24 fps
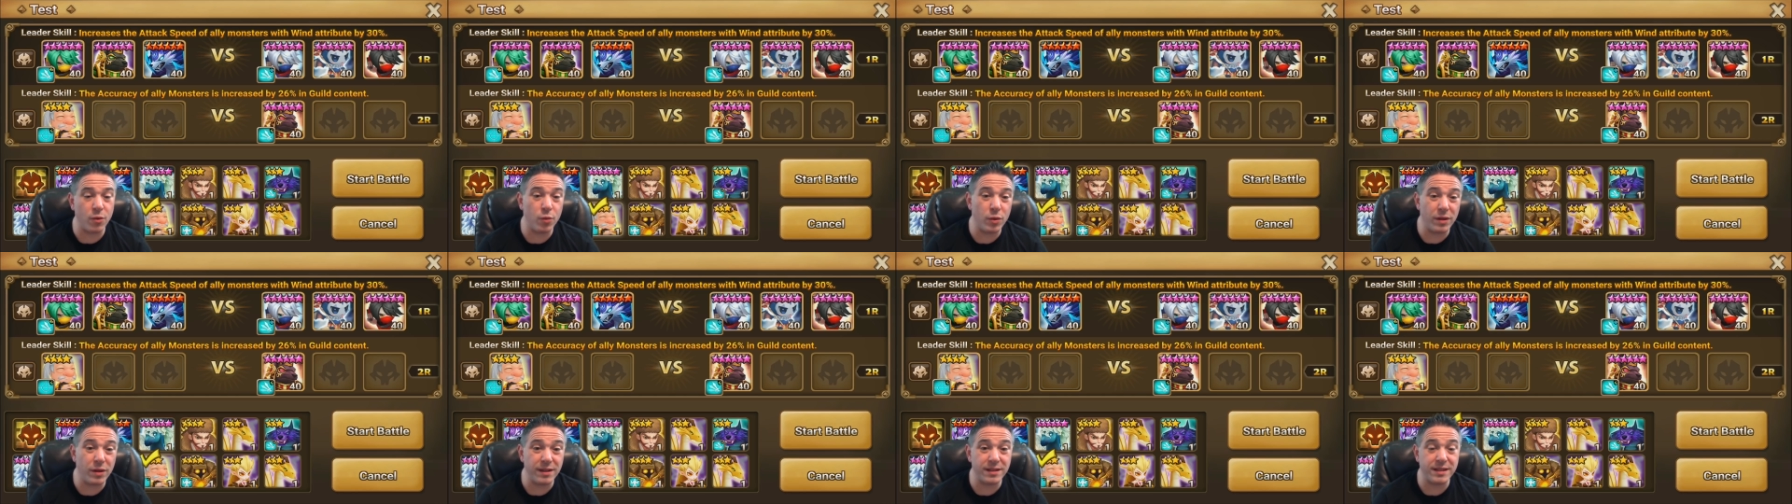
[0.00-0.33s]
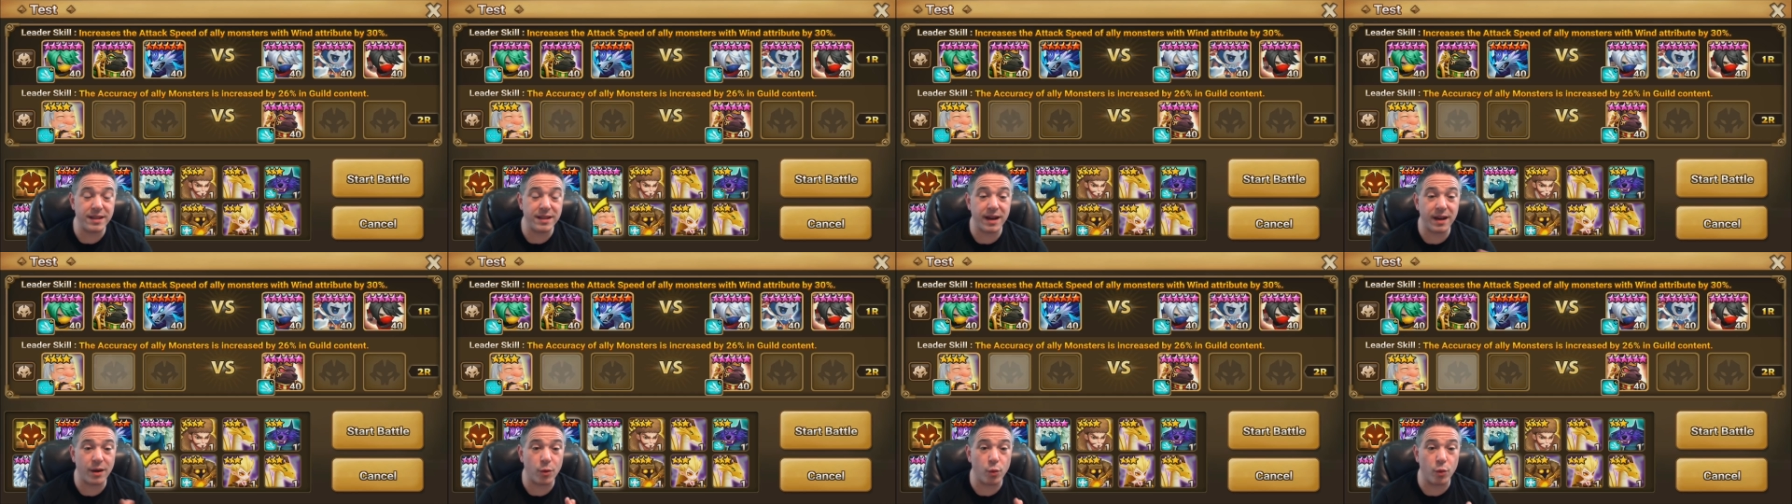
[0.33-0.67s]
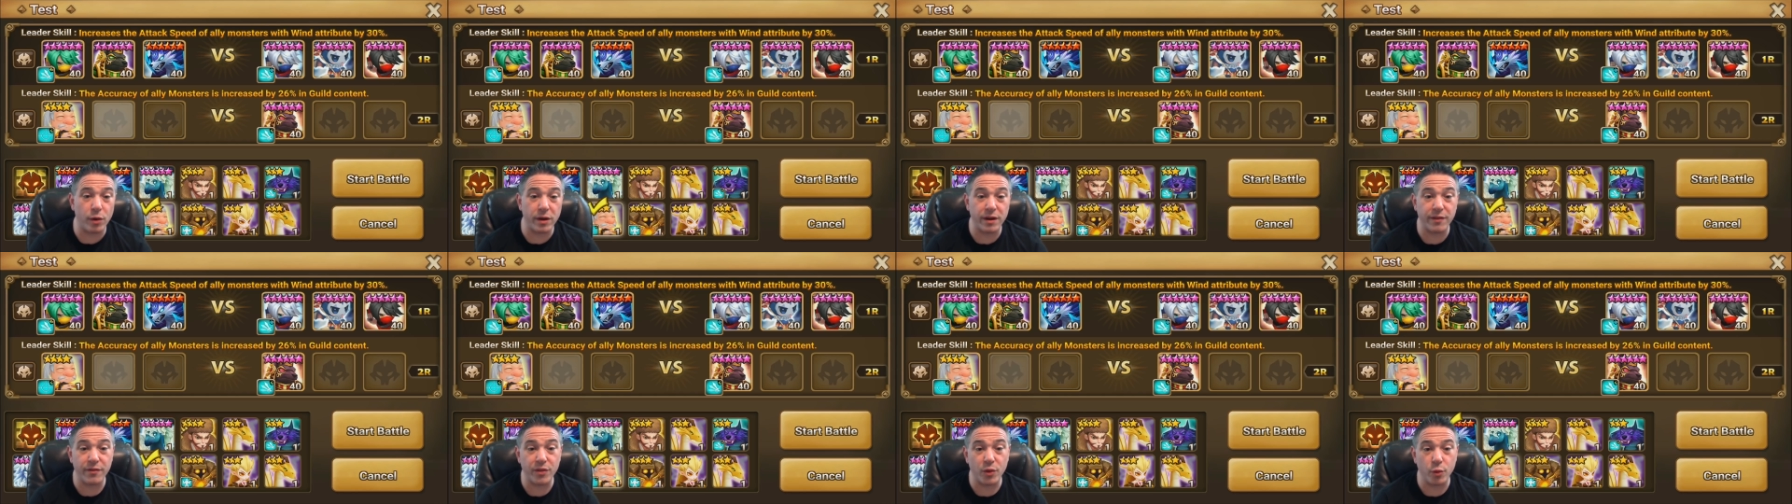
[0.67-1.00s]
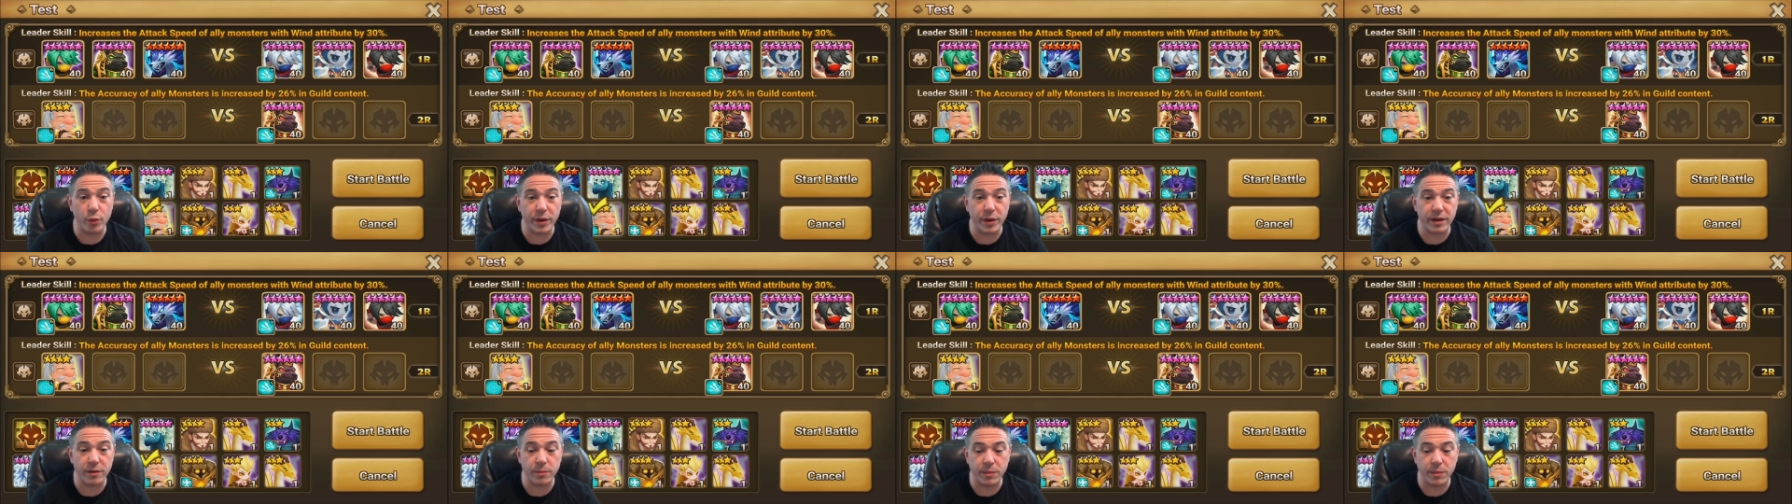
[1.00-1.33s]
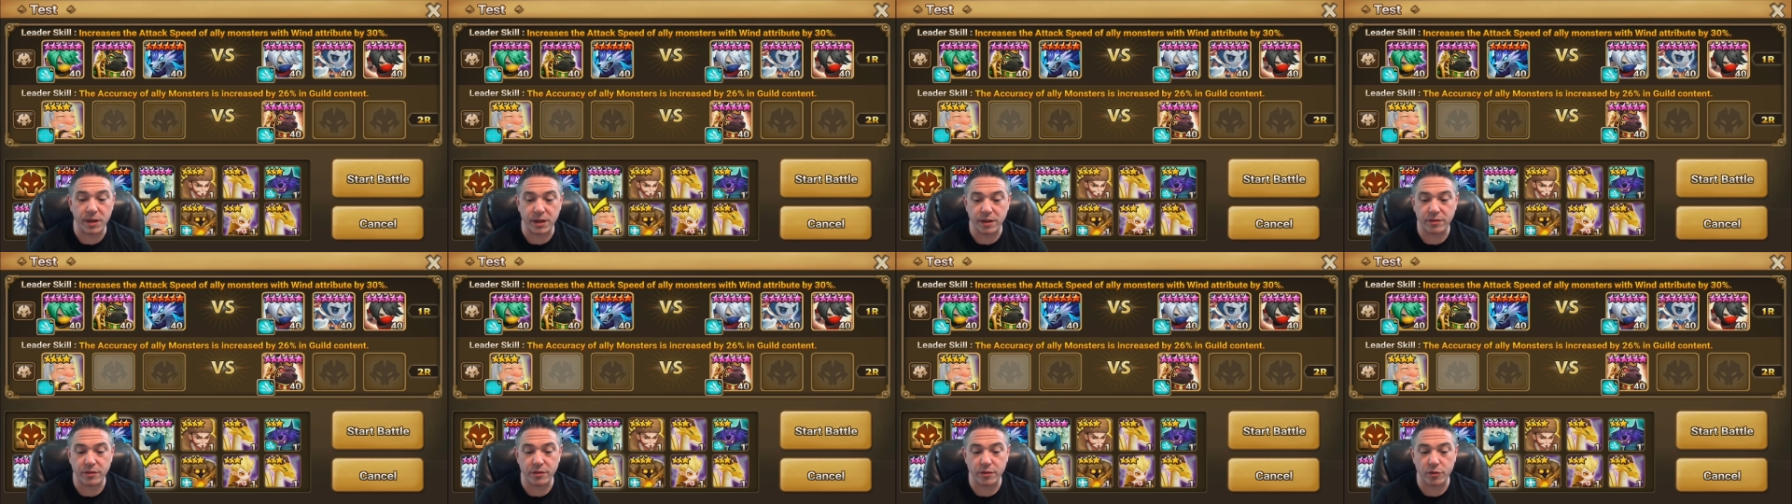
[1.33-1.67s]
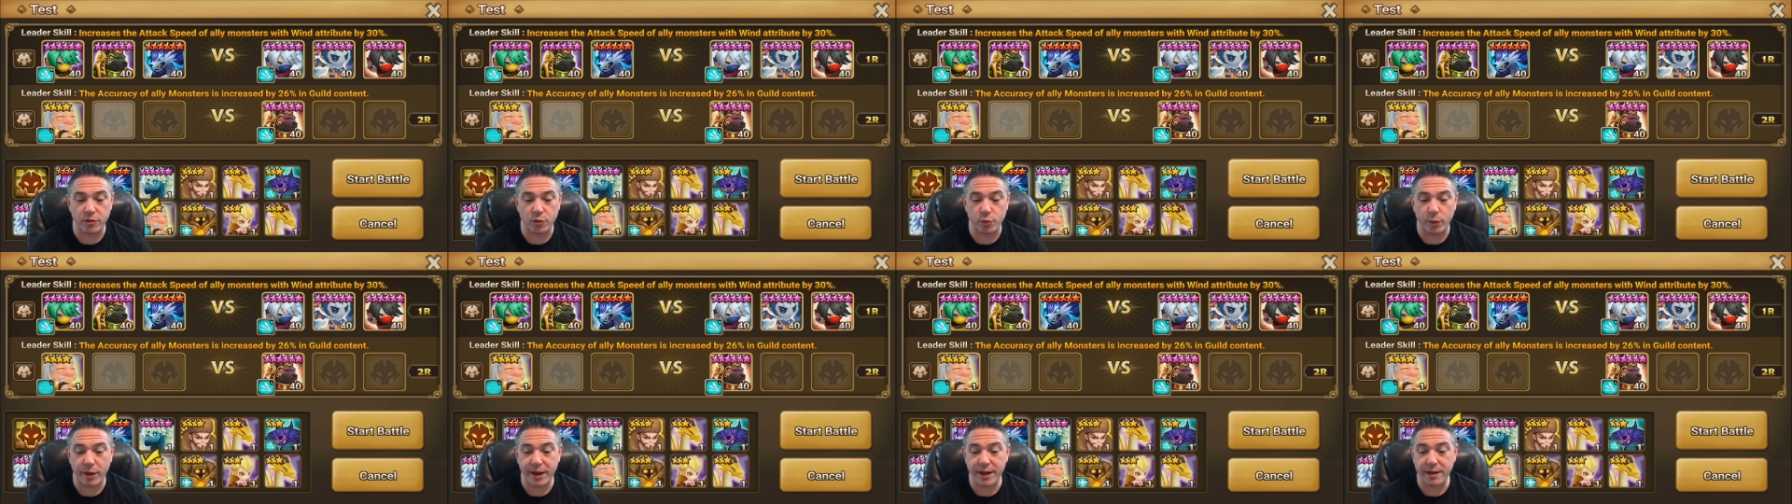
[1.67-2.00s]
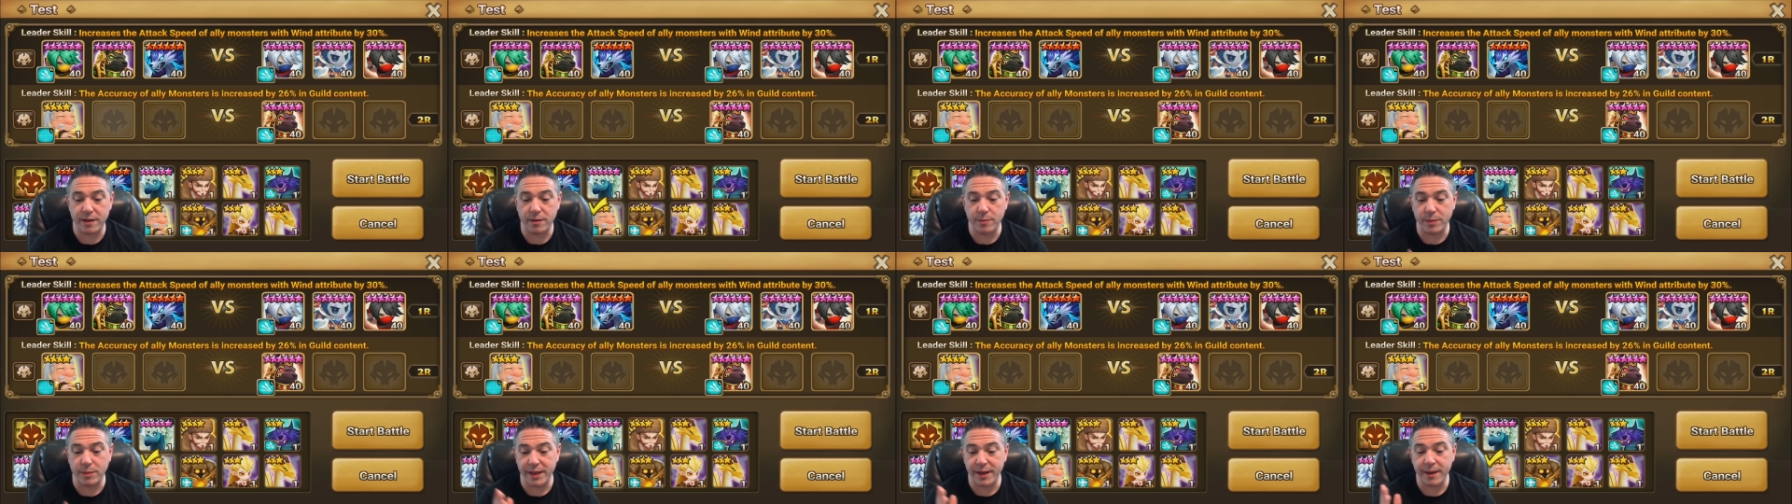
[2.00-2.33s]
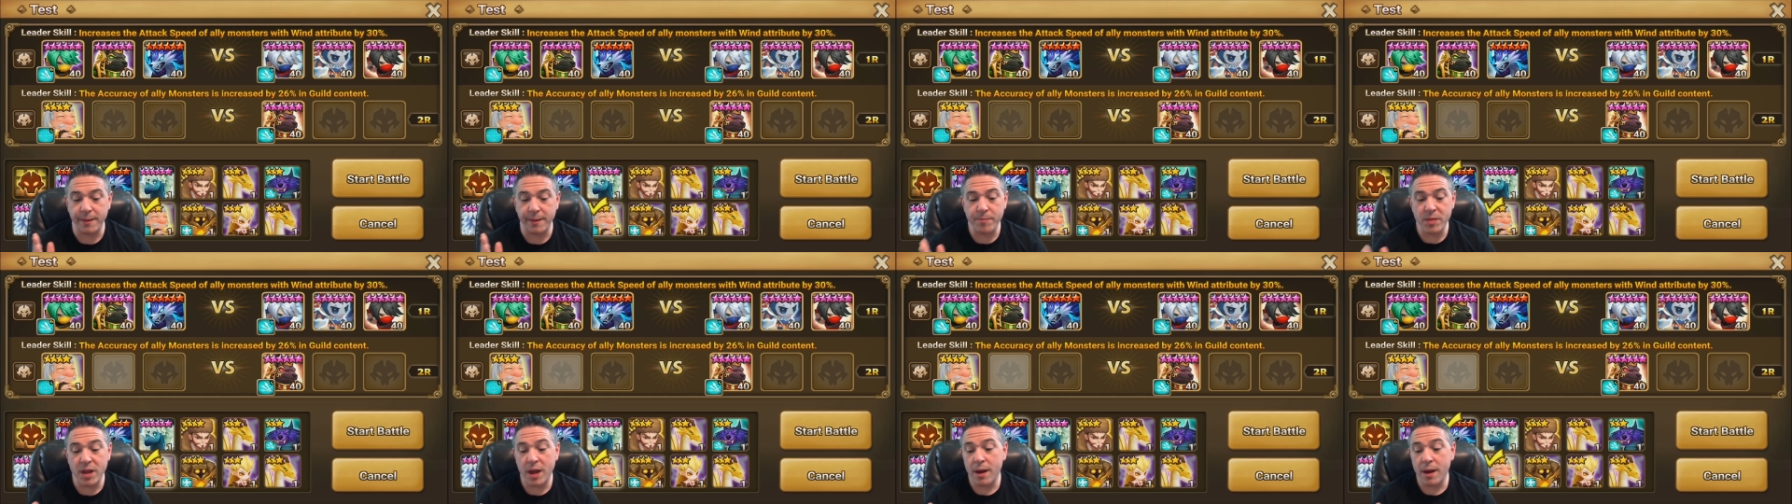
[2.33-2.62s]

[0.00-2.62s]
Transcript: will attack one of the wind monsters randomly,